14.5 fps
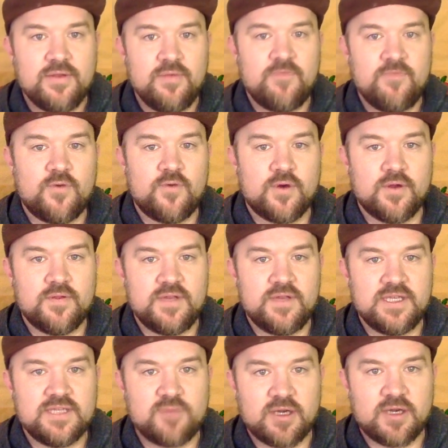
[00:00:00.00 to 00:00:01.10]
for the
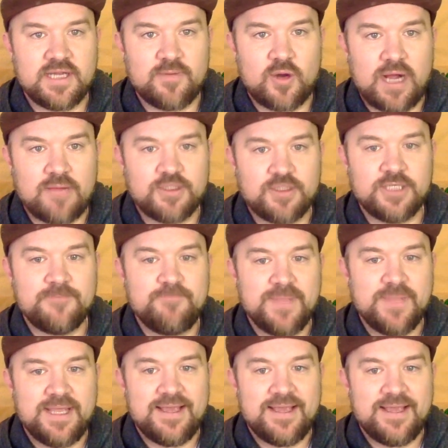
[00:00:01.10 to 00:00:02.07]
Smart Demo option,